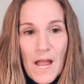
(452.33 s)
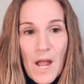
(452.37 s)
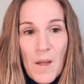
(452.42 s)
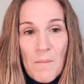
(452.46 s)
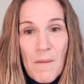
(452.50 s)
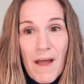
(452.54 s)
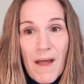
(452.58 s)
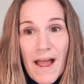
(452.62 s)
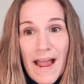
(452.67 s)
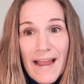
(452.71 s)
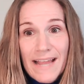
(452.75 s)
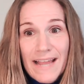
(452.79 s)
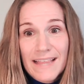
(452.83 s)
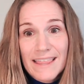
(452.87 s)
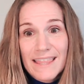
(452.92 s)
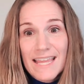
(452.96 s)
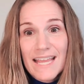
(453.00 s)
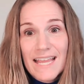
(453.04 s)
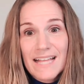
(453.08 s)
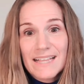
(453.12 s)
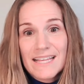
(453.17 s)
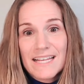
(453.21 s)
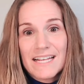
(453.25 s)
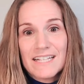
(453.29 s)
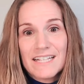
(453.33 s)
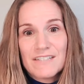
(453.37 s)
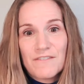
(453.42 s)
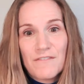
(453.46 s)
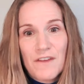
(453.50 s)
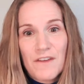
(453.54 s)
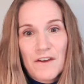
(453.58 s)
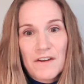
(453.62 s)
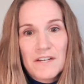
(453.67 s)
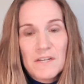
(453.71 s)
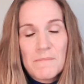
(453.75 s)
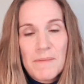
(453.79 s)
Um, I think that it's
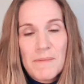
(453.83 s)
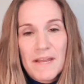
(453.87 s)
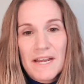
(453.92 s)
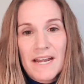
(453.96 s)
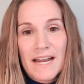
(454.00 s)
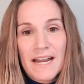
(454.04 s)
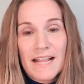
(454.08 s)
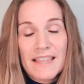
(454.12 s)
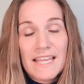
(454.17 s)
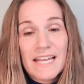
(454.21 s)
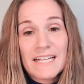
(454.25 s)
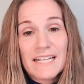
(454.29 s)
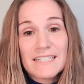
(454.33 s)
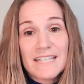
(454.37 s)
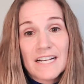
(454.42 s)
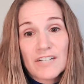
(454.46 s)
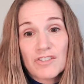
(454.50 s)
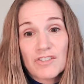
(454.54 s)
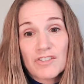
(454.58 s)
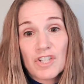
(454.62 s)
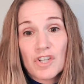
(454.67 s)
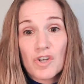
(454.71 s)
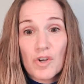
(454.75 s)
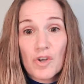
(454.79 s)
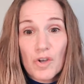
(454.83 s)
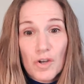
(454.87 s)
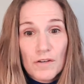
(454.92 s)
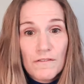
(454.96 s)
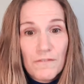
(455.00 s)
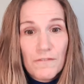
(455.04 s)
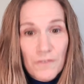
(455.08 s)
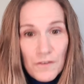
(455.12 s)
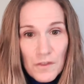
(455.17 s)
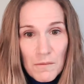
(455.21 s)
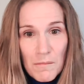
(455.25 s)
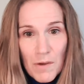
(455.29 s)
very dependent. I think it's actually good
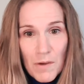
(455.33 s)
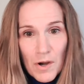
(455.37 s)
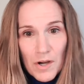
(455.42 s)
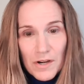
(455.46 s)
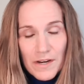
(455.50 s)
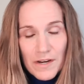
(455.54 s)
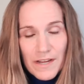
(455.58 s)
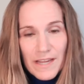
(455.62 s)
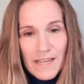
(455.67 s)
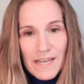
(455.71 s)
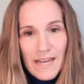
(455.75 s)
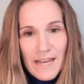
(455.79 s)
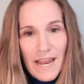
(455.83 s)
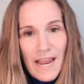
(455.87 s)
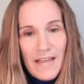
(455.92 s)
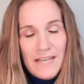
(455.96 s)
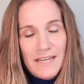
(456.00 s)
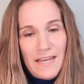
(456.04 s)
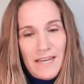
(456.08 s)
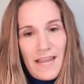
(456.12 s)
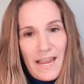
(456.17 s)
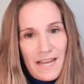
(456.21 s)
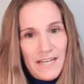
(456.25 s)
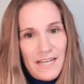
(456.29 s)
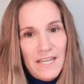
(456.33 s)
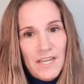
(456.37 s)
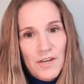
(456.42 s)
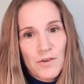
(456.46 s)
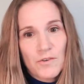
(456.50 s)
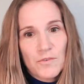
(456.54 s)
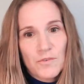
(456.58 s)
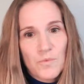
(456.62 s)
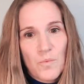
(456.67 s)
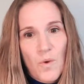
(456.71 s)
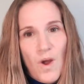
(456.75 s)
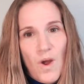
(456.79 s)
for the market. And, and
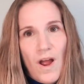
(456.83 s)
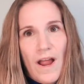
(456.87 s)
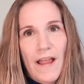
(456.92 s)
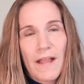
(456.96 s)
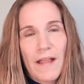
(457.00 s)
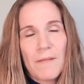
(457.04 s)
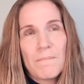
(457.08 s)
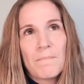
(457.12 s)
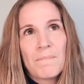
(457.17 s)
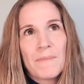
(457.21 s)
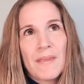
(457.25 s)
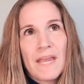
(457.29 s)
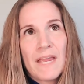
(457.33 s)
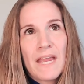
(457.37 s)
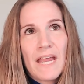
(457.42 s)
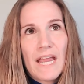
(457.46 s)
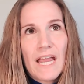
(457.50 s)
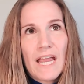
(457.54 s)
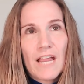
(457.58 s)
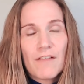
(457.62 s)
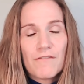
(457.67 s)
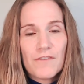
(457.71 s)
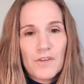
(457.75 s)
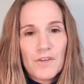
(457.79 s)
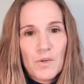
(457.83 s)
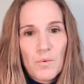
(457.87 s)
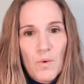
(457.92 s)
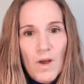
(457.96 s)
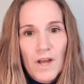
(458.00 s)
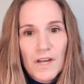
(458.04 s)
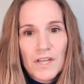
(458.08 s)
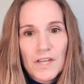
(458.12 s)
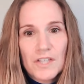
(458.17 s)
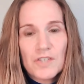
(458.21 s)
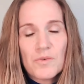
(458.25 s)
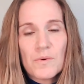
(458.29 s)
here's why. If you
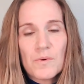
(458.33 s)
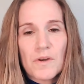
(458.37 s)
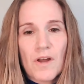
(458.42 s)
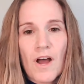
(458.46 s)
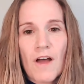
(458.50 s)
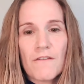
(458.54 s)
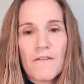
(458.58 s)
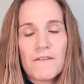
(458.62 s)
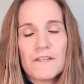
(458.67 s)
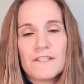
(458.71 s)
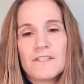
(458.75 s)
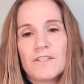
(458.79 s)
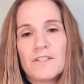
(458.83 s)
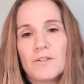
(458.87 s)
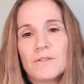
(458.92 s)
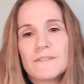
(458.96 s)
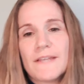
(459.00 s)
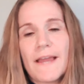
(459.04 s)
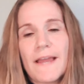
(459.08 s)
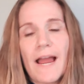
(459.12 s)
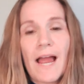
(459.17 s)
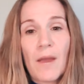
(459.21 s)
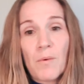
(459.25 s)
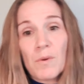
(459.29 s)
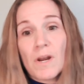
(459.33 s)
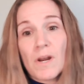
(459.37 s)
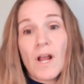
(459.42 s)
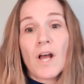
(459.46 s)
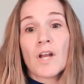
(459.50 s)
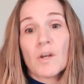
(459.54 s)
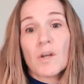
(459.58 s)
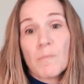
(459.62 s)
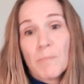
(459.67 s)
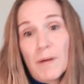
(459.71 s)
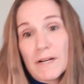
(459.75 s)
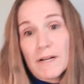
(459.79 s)
walk into an office and you say, I want a
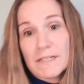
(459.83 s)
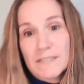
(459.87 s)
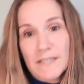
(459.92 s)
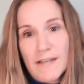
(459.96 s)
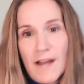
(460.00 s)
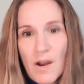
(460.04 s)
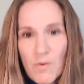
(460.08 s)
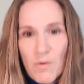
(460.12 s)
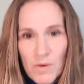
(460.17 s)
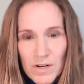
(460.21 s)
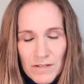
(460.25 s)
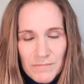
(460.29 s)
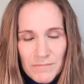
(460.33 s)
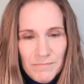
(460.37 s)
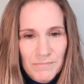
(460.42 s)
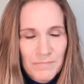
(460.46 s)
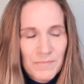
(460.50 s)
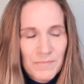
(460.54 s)
hundred bucks an hour.